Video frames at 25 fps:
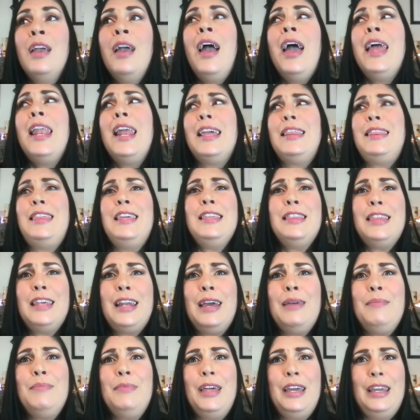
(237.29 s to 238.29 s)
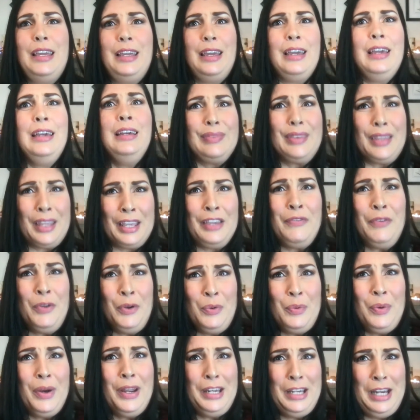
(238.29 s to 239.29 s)
And I think that I'm like,
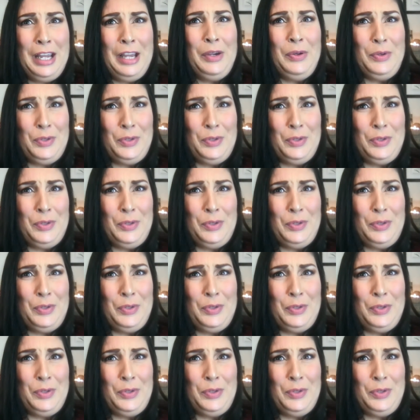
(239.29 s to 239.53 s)
even right now,